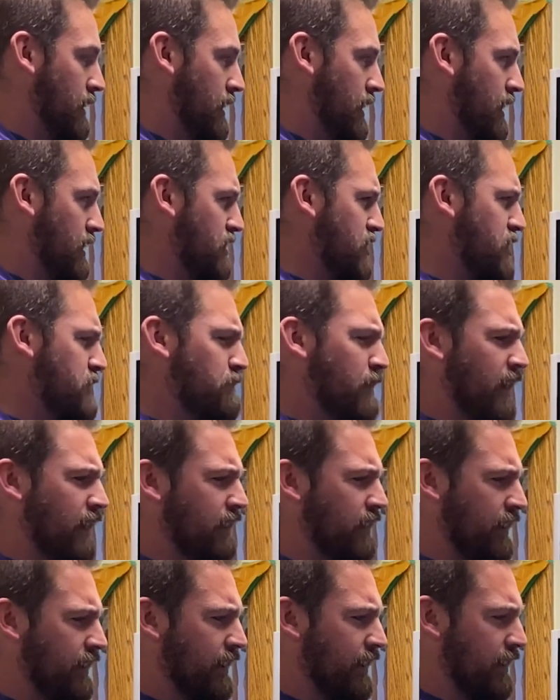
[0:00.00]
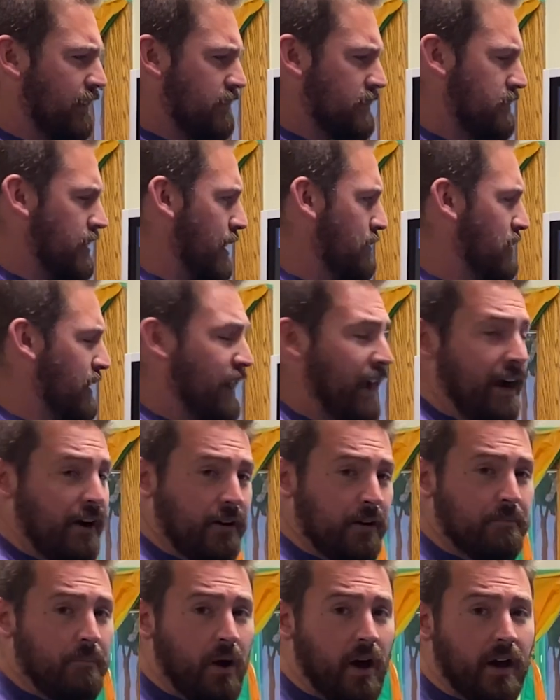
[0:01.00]
And just by typing
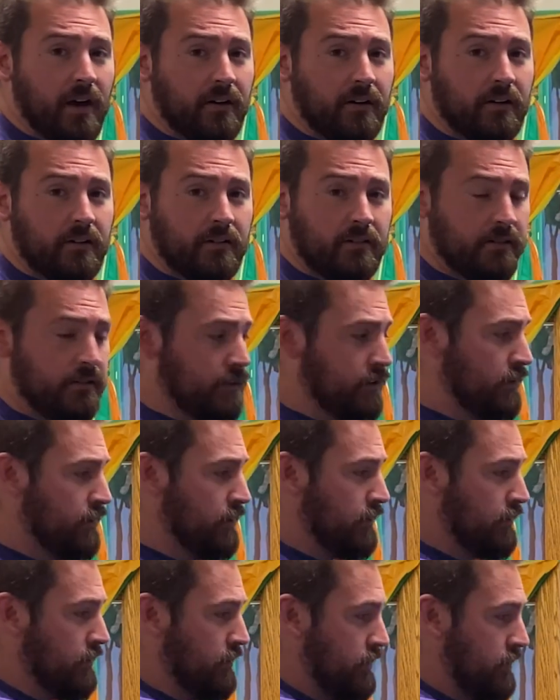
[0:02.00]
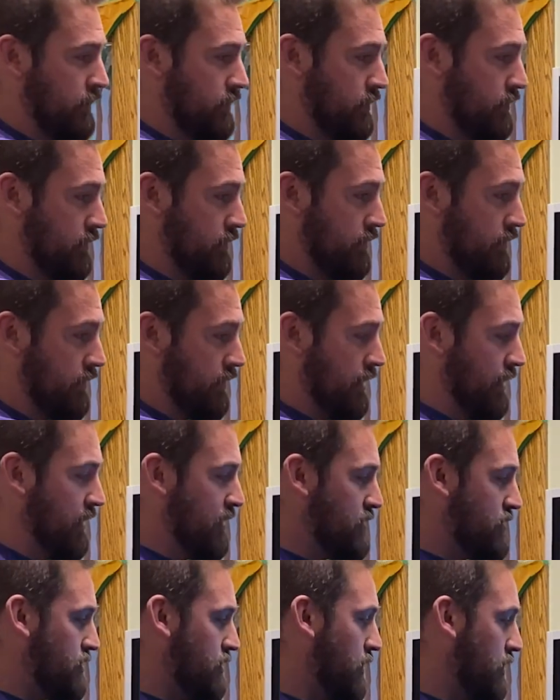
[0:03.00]
Harry Potter, hitting
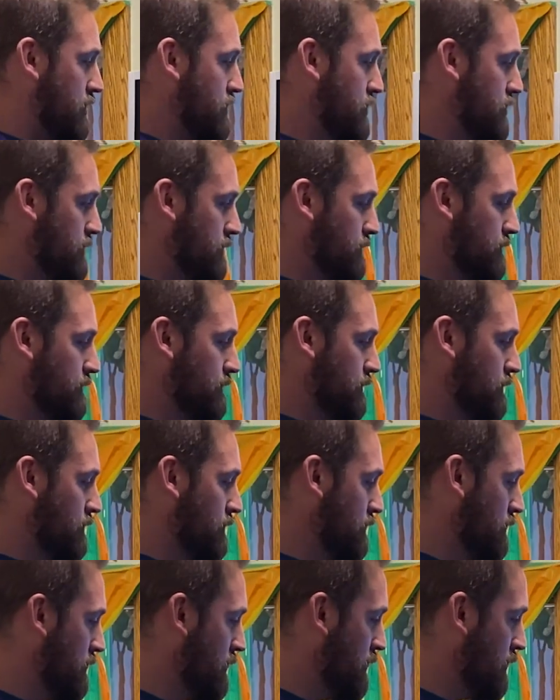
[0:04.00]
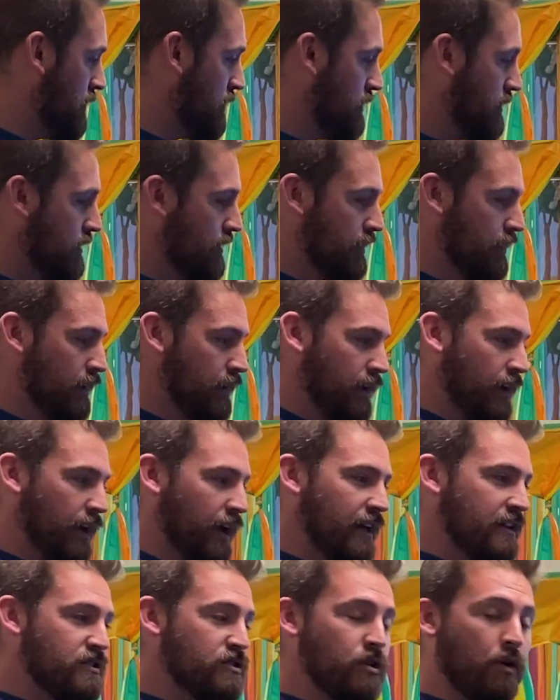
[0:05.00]
search,
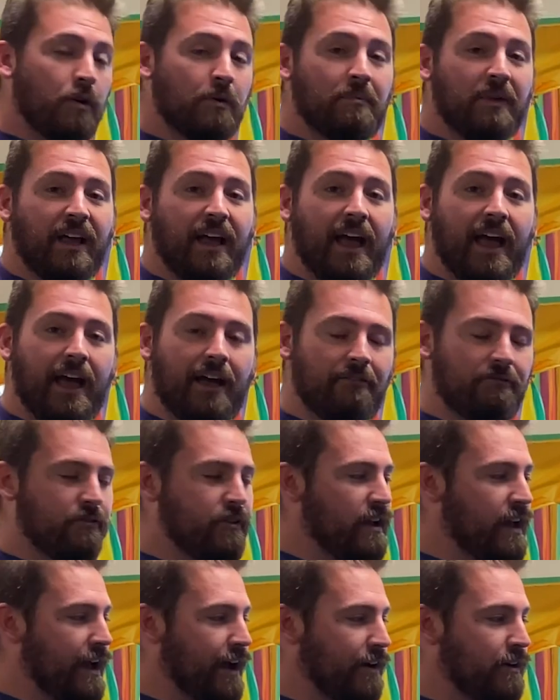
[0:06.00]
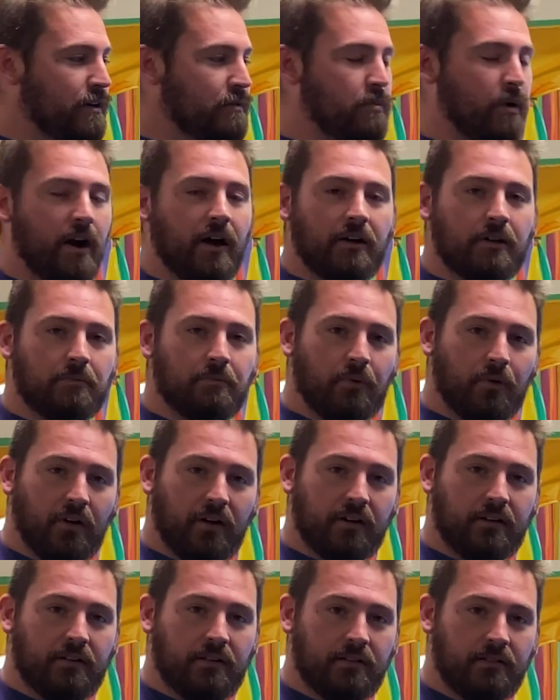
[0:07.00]
it's showing me every Harry Potter
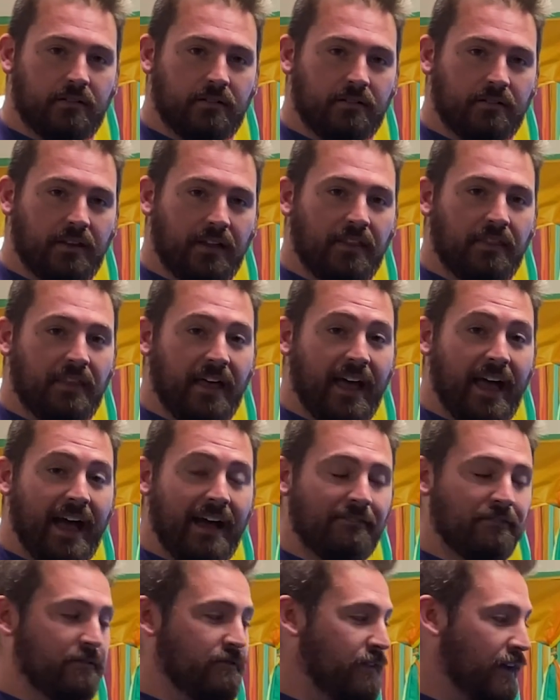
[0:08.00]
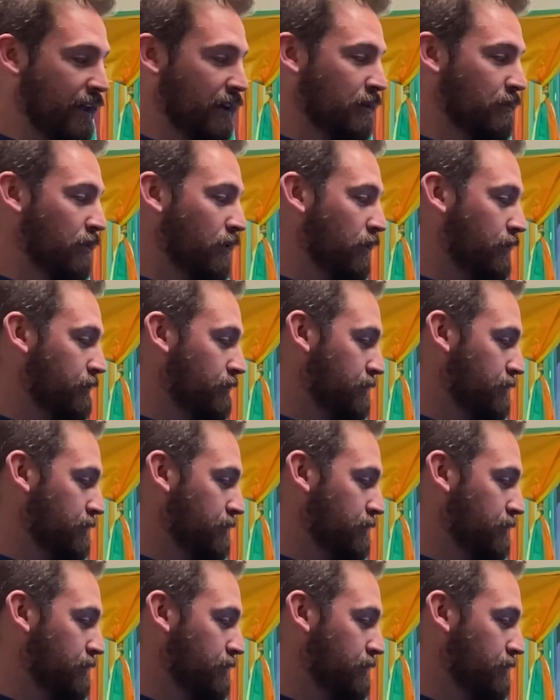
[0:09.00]
book that they have available.